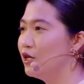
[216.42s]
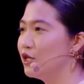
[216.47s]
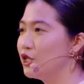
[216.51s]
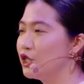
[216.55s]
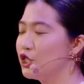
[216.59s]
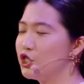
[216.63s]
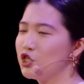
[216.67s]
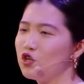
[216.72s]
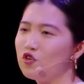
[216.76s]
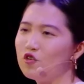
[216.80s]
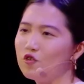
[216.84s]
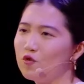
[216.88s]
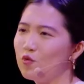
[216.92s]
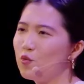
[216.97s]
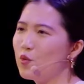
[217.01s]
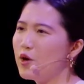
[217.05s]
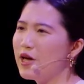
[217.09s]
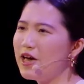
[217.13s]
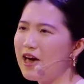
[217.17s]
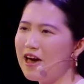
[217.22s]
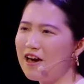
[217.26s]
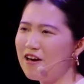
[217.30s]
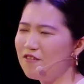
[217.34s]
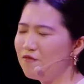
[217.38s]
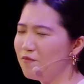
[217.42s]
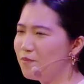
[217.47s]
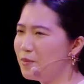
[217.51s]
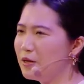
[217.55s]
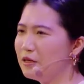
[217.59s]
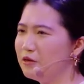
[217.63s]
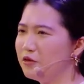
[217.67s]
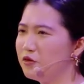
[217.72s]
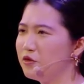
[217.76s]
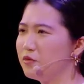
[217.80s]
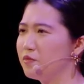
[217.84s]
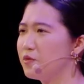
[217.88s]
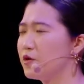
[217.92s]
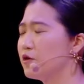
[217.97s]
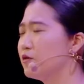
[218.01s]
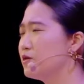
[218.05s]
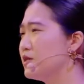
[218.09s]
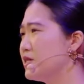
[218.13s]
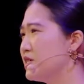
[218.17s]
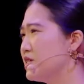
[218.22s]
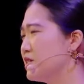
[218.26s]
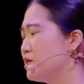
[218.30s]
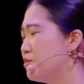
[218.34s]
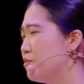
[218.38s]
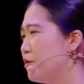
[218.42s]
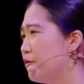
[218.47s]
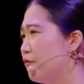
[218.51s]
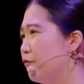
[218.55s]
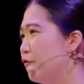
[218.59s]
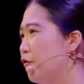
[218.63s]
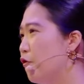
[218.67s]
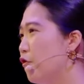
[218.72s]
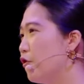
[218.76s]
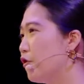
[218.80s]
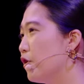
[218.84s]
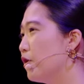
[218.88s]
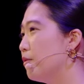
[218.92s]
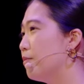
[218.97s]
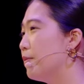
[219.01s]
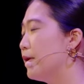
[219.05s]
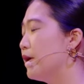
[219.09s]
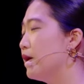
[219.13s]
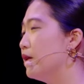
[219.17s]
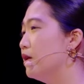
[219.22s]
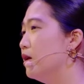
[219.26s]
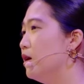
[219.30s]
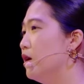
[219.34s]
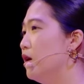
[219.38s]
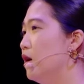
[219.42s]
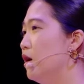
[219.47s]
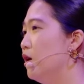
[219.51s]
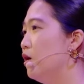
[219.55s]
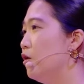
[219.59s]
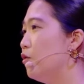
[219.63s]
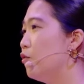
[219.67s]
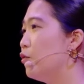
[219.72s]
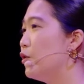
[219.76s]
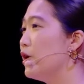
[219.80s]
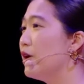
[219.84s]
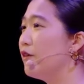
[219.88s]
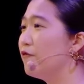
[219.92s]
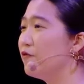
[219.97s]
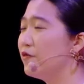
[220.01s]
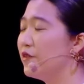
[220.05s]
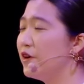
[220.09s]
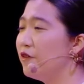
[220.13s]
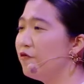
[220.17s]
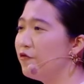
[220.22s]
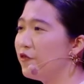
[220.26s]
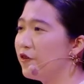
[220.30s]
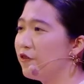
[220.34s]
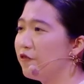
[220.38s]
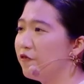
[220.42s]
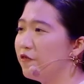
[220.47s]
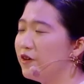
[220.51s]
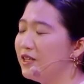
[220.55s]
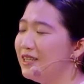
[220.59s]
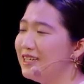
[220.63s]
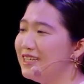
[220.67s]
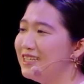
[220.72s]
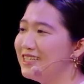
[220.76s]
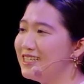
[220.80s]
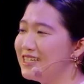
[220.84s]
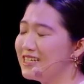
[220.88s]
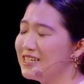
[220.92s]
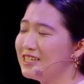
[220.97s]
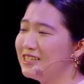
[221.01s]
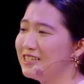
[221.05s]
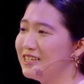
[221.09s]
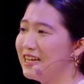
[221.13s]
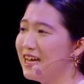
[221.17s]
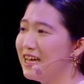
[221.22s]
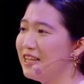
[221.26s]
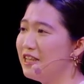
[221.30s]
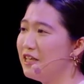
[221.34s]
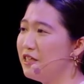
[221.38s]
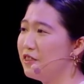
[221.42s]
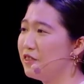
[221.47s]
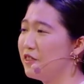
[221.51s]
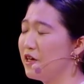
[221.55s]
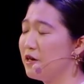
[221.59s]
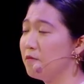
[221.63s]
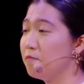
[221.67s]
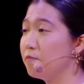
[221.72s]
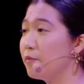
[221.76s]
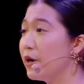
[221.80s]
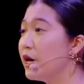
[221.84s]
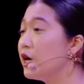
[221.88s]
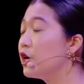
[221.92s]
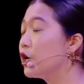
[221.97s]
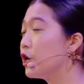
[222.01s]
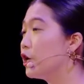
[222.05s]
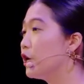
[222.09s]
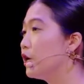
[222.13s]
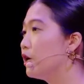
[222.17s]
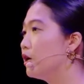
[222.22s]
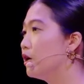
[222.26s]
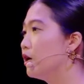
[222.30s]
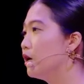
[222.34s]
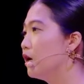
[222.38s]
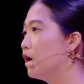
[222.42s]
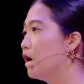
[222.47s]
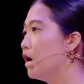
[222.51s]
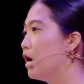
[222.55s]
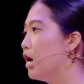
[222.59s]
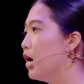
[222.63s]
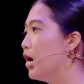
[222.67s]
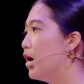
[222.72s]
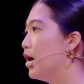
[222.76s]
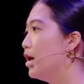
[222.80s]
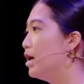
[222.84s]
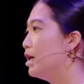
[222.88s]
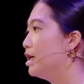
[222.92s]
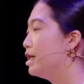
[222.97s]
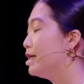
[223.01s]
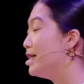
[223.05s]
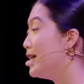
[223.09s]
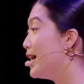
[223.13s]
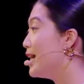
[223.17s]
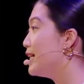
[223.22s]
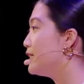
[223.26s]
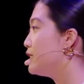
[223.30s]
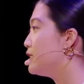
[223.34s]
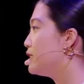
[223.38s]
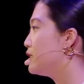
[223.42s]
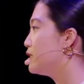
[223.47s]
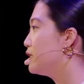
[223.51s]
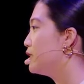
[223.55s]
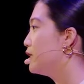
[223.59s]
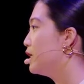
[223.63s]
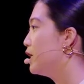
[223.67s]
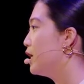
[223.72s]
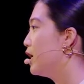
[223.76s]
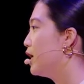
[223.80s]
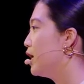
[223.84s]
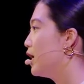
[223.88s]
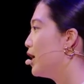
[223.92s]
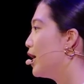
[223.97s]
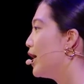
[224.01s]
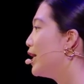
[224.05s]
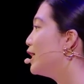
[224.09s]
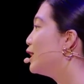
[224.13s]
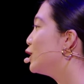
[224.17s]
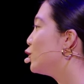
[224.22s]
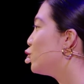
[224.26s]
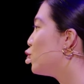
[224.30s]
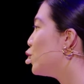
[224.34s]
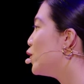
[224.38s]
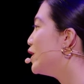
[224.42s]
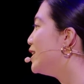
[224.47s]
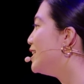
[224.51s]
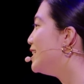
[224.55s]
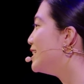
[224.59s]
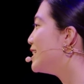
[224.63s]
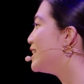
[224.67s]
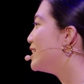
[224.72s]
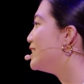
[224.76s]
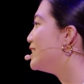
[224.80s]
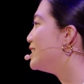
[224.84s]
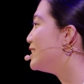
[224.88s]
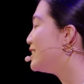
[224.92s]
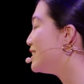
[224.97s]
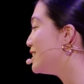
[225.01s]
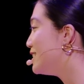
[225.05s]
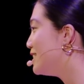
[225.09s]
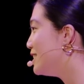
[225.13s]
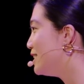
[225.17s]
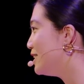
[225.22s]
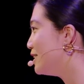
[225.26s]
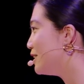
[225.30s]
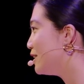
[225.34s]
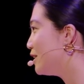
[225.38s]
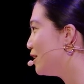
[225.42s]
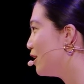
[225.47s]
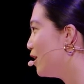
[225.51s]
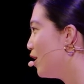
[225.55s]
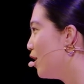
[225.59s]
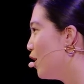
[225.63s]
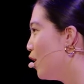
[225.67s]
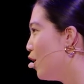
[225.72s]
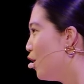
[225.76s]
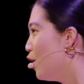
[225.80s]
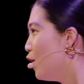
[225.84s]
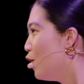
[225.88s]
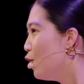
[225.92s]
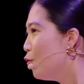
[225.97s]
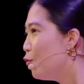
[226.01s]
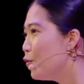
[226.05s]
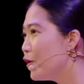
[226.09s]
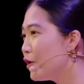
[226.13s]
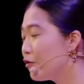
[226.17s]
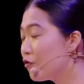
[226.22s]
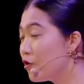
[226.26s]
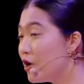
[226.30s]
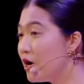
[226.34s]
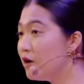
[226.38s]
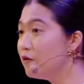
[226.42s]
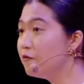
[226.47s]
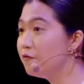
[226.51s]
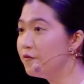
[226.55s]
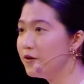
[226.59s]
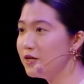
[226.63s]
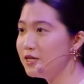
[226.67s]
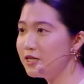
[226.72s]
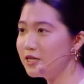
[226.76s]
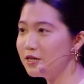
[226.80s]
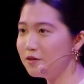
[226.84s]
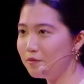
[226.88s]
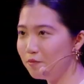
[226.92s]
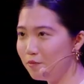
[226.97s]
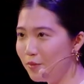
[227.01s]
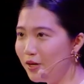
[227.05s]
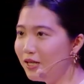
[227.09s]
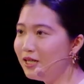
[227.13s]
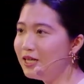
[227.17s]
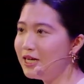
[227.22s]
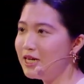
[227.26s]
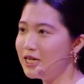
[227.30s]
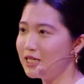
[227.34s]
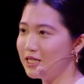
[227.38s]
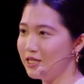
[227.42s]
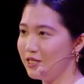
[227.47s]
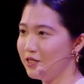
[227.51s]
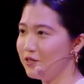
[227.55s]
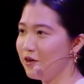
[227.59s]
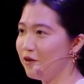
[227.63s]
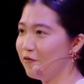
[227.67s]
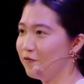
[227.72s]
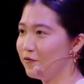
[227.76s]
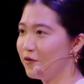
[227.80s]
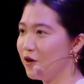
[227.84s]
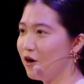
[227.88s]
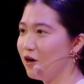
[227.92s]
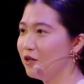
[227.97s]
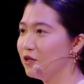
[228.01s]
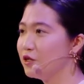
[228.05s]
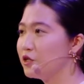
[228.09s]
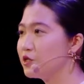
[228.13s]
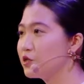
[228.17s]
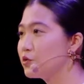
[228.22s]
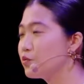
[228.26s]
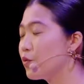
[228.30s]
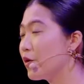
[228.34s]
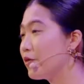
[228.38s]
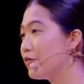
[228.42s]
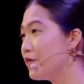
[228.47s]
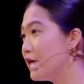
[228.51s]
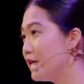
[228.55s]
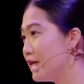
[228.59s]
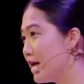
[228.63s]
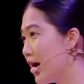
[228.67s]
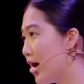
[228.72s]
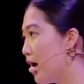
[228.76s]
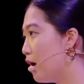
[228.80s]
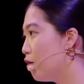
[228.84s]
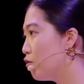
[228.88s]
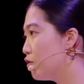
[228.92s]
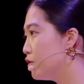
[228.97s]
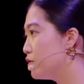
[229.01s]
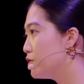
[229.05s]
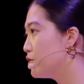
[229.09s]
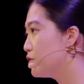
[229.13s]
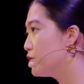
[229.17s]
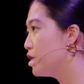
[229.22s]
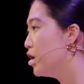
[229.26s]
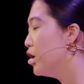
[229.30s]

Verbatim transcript: Sure, we have been to protests before, but we have never really done anything bigger. Yet, in 2019, we crowdfunded millions of dollars within hours